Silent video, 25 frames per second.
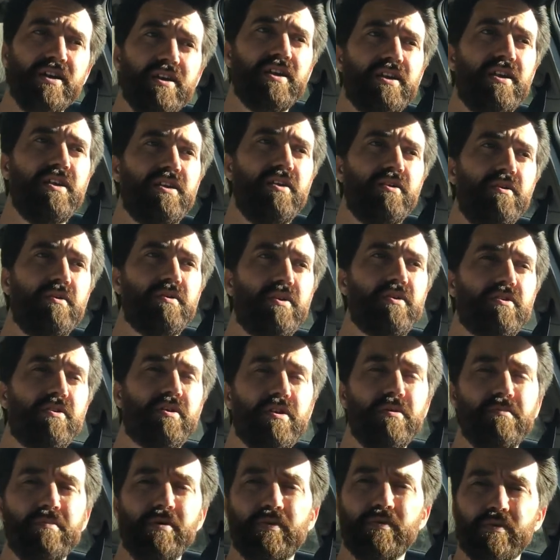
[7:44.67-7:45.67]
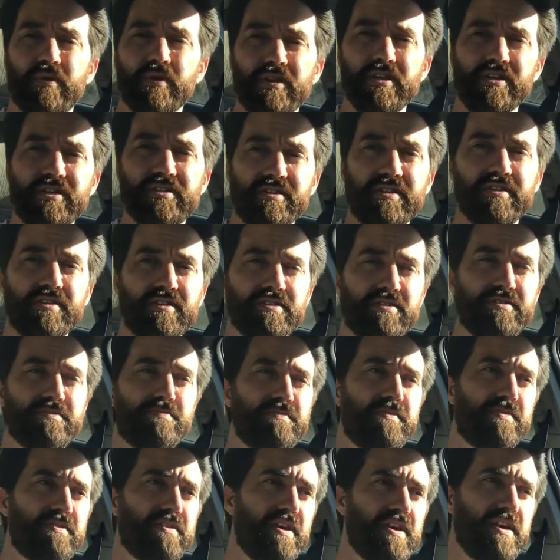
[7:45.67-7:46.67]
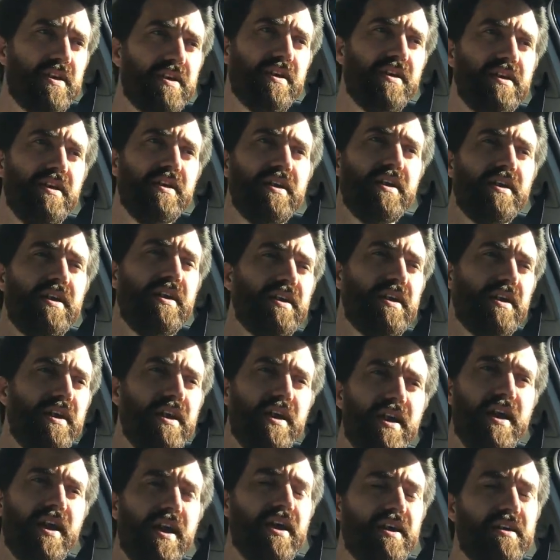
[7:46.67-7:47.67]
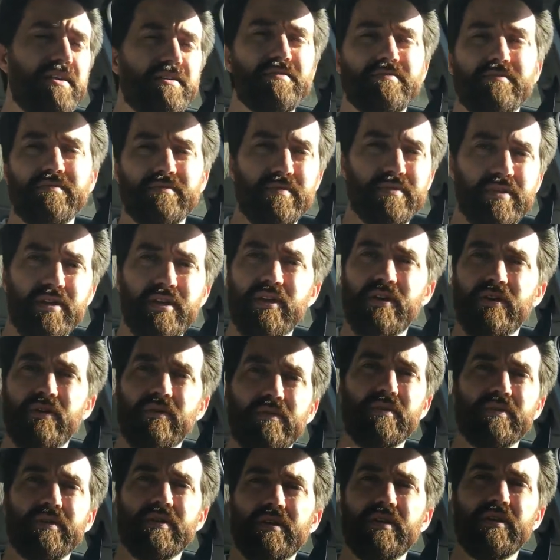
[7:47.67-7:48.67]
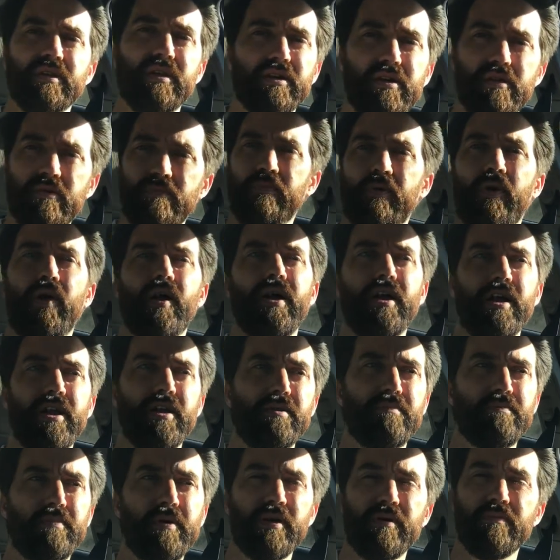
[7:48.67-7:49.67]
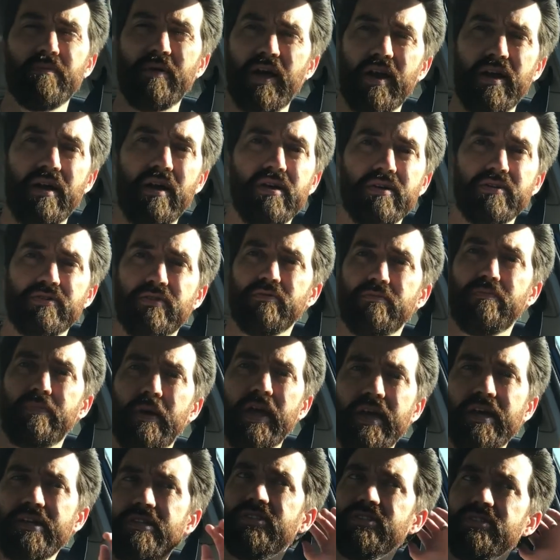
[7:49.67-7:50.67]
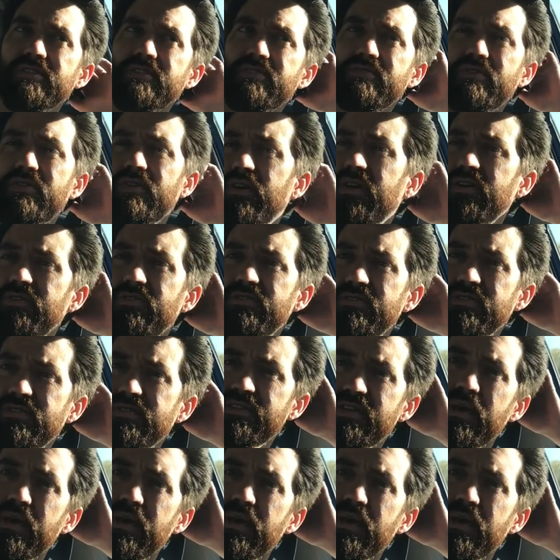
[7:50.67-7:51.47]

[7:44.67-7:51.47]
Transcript: You know, you're going to be releasing this thing at, you know, it'll probably end up being about 100 pages or 100 and